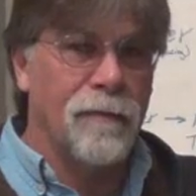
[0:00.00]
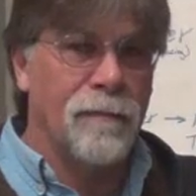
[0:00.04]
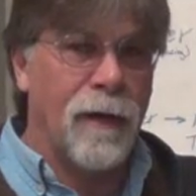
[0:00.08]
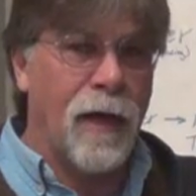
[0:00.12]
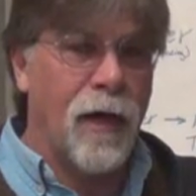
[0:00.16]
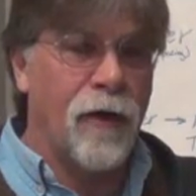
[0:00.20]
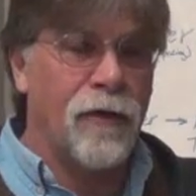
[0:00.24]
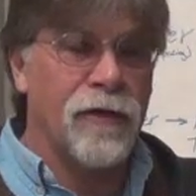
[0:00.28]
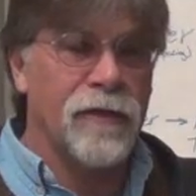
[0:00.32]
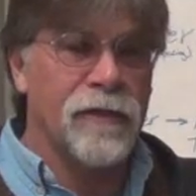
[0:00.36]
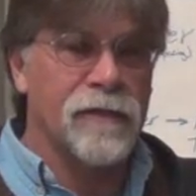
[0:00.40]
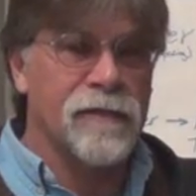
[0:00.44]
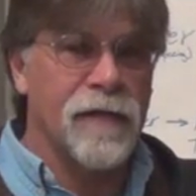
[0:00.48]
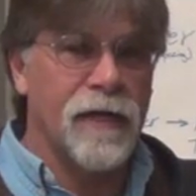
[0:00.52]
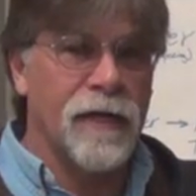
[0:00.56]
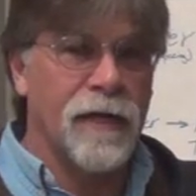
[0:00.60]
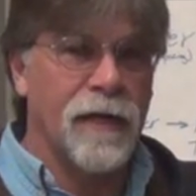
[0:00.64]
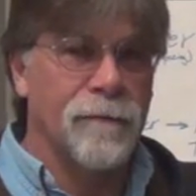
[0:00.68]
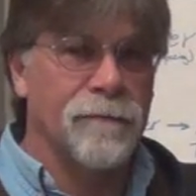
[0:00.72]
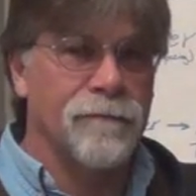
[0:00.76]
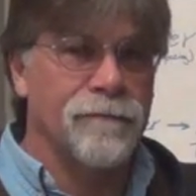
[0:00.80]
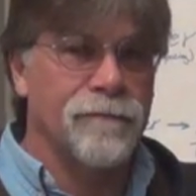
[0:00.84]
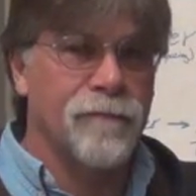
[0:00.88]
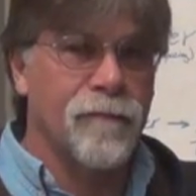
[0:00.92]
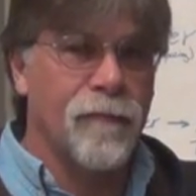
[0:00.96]
uh, mounting
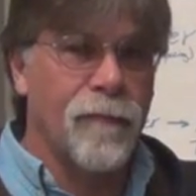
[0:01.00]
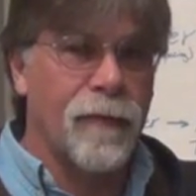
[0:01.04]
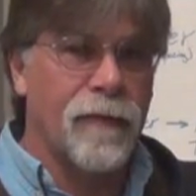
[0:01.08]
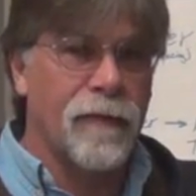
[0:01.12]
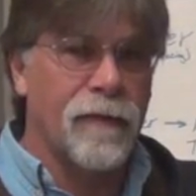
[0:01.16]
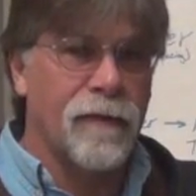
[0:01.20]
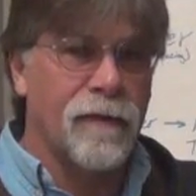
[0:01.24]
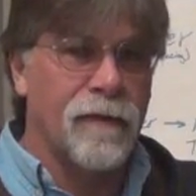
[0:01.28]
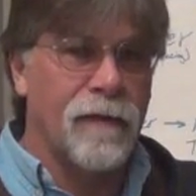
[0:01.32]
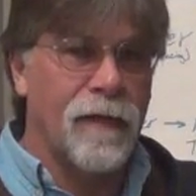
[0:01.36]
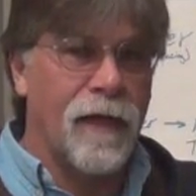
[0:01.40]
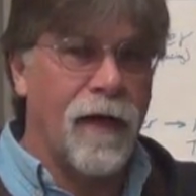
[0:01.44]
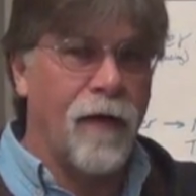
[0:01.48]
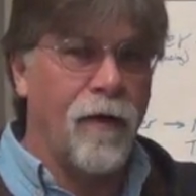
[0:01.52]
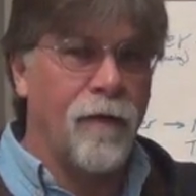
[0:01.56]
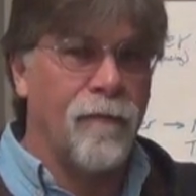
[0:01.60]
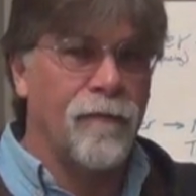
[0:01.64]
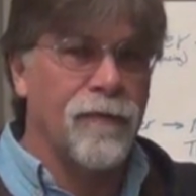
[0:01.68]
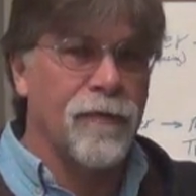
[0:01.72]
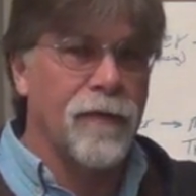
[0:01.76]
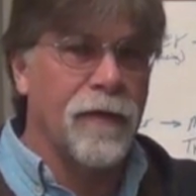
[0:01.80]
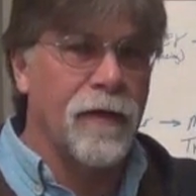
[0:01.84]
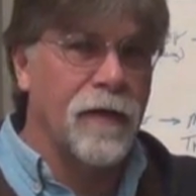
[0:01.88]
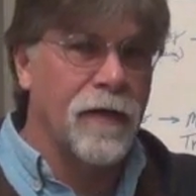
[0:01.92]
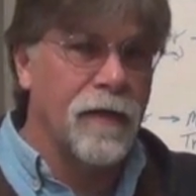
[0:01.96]
setup. Now,
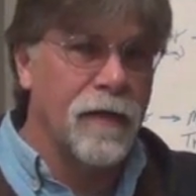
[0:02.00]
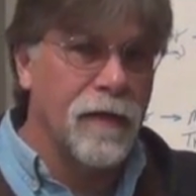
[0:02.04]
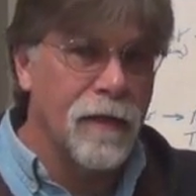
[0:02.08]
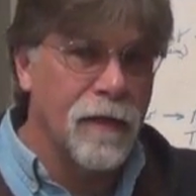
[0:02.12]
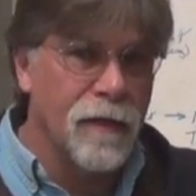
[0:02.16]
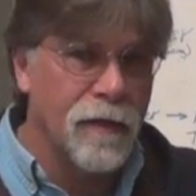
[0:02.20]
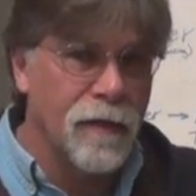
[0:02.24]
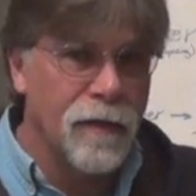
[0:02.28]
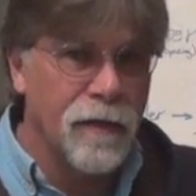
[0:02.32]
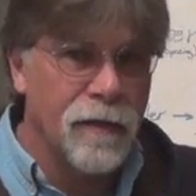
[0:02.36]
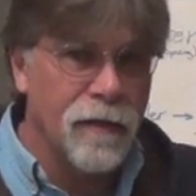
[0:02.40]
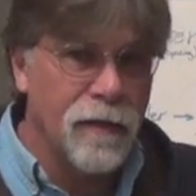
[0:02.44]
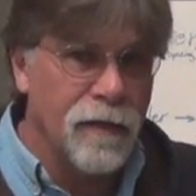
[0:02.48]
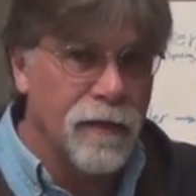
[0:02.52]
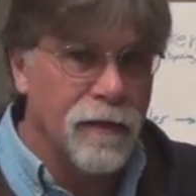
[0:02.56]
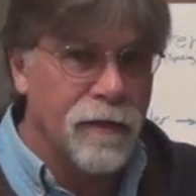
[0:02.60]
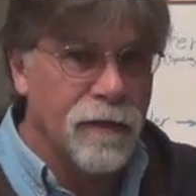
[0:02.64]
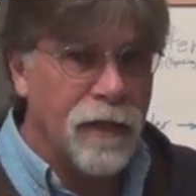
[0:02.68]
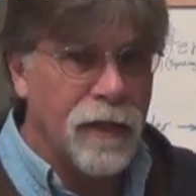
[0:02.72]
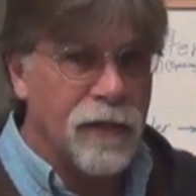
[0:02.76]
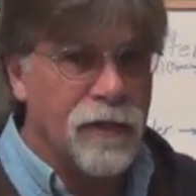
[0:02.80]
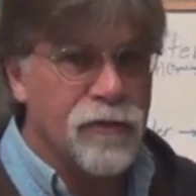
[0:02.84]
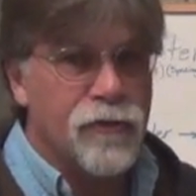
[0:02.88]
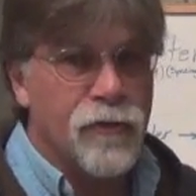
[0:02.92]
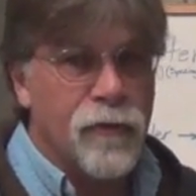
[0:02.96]

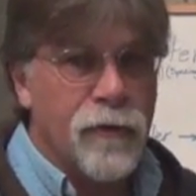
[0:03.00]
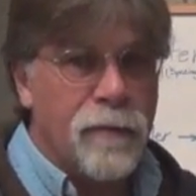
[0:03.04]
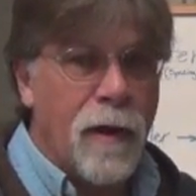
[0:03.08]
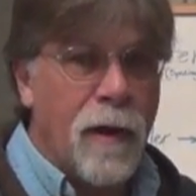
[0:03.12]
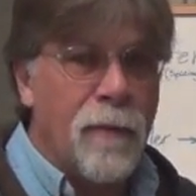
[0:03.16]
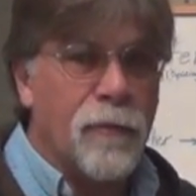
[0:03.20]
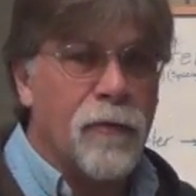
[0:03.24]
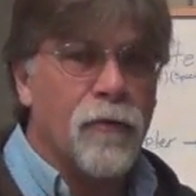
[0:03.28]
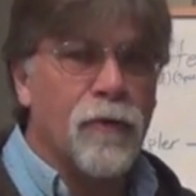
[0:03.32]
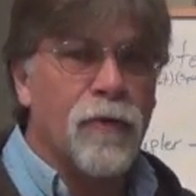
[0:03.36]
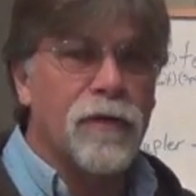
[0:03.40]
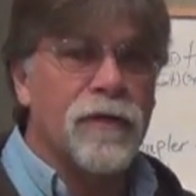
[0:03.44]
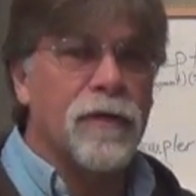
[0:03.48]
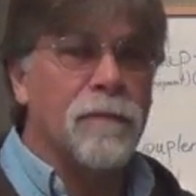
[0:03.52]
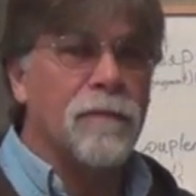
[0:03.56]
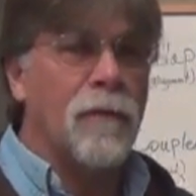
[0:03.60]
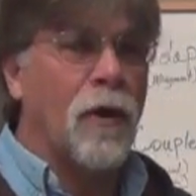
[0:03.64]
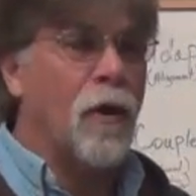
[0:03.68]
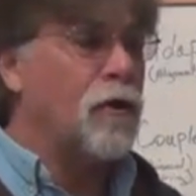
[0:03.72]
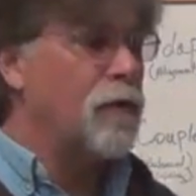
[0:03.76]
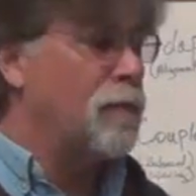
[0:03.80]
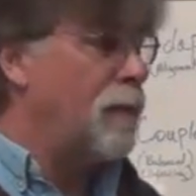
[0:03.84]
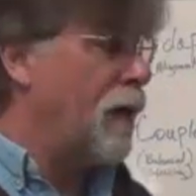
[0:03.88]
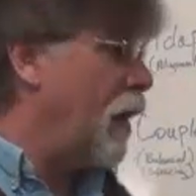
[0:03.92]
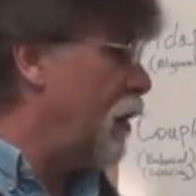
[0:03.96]
things to remember with the motor